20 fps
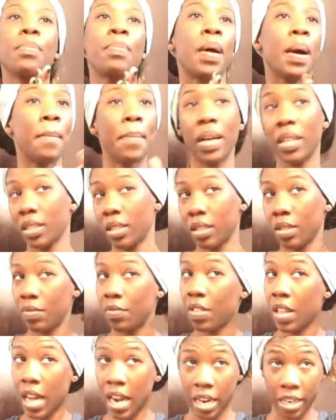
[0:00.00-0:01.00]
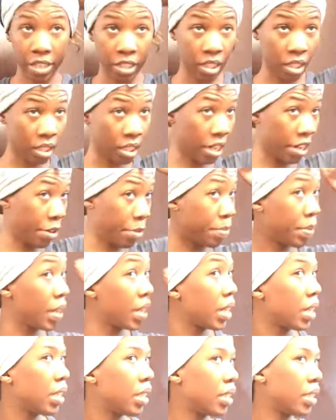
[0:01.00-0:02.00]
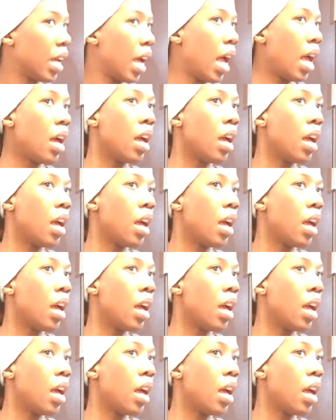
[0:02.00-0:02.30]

But I'm about to flat iron this hair because